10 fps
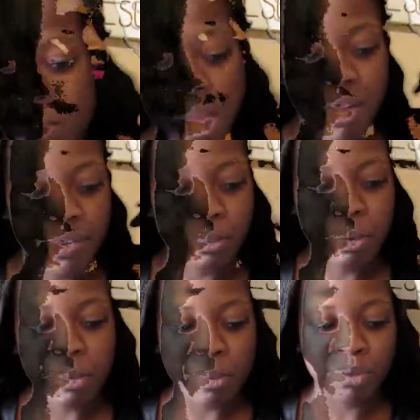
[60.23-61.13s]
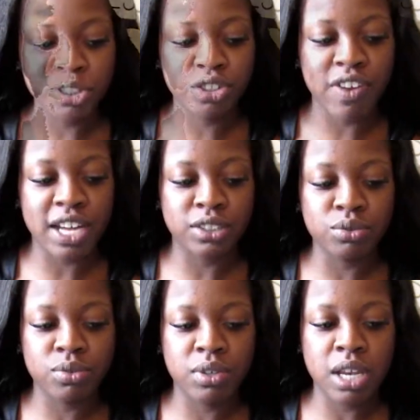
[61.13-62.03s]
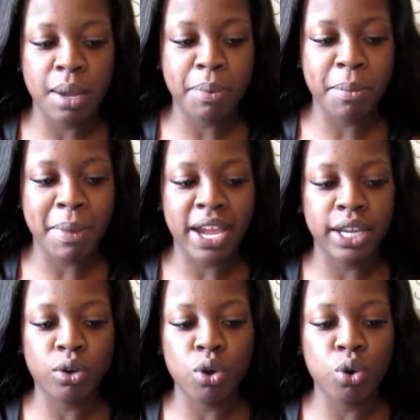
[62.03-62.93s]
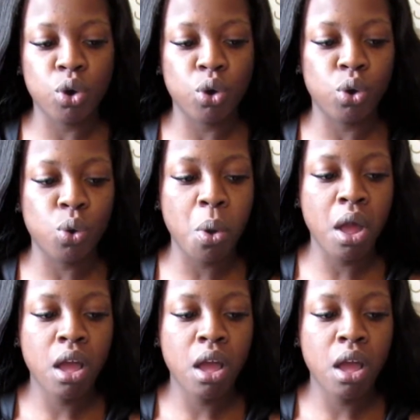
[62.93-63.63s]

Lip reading: I already put my moisturizer on. I put my cocoa